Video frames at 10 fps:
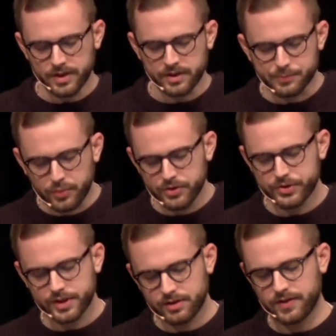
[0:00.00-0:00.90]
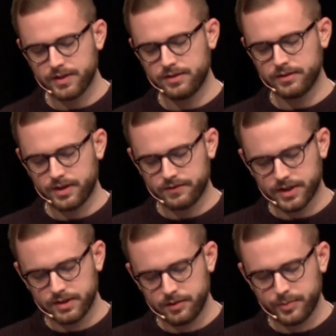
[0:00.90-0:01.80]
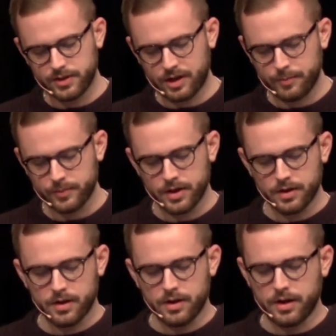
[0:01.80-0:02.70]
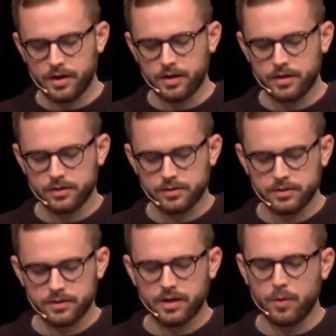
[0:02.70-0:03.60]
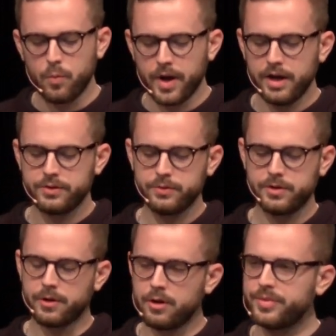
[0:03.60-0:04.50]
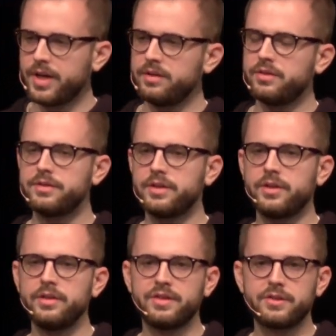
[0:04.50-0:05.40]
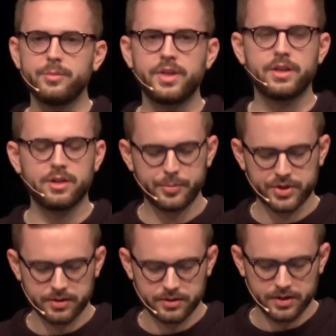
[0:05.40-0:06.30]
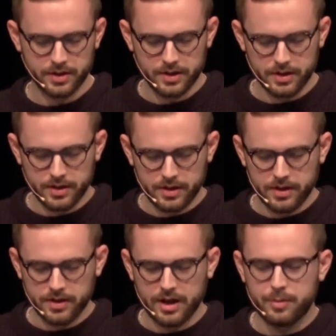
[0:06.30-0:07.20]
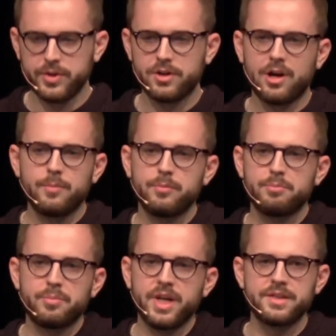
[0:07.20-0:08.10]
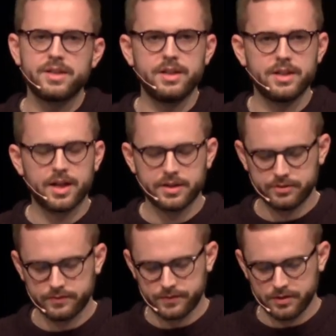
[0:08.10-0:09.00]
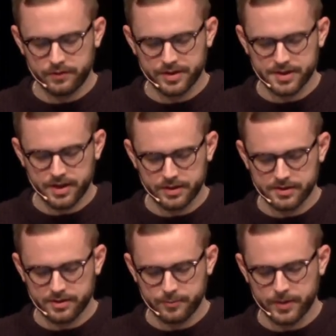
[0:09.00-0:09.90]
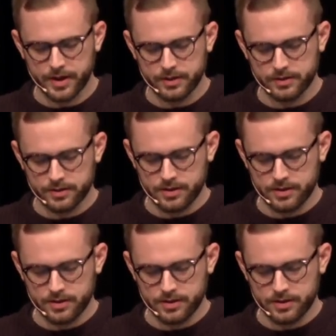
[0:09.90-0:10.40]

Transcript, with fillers: And exposure can effectively become a way to curb their indiscriminate adoption and become basically an act of oversight in some way,